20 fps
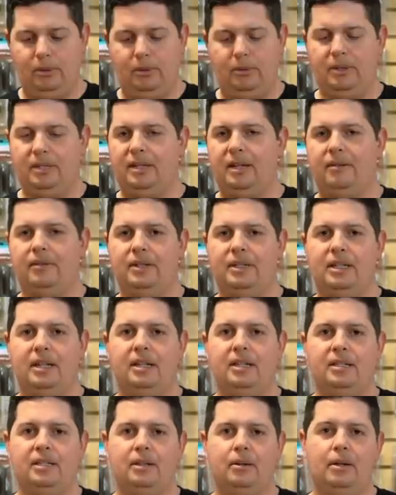a
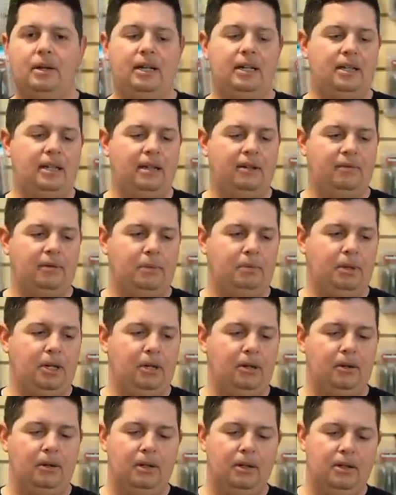7.10, so anything from, you
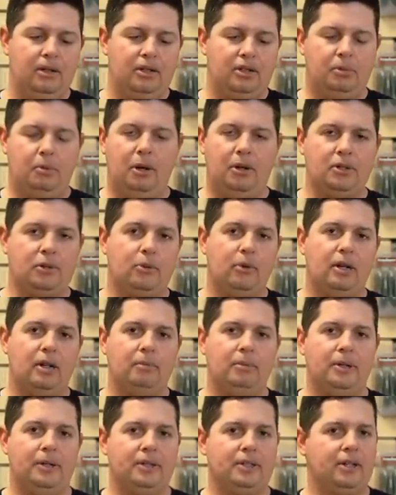know, small square
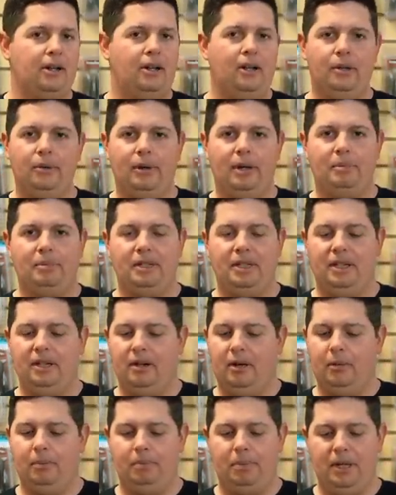bills all the way up to, you
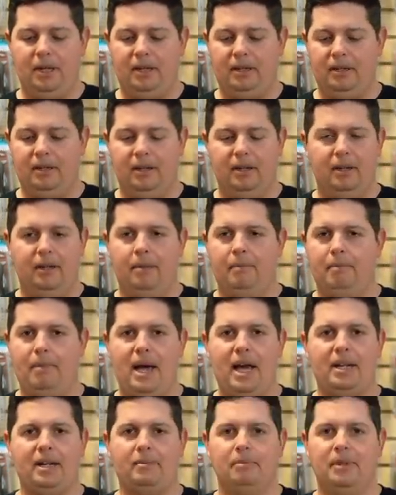know, big
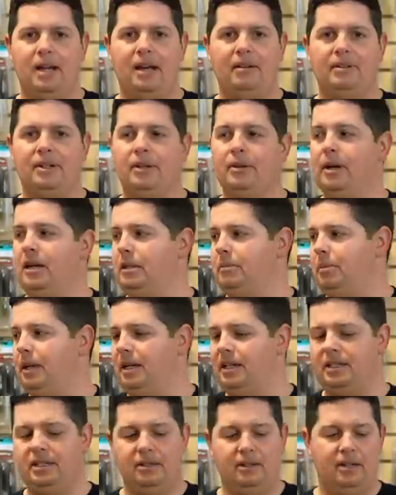magnum diving
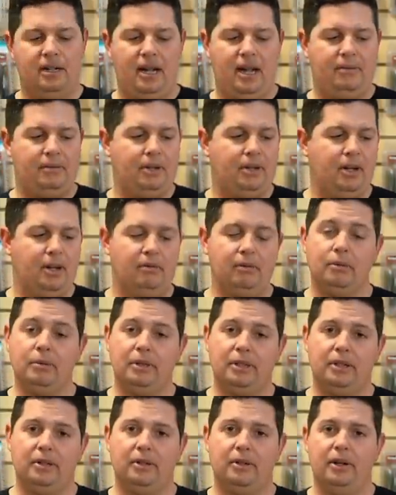crankbaits, they're gonna have you covered
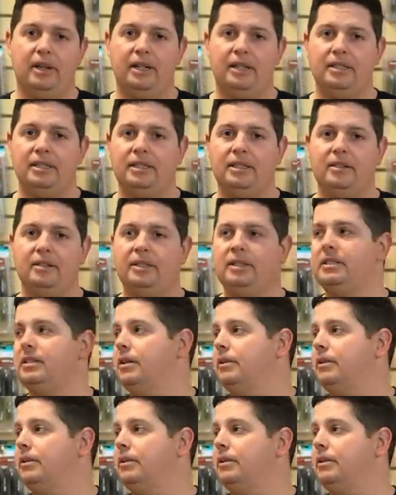with their cranking series.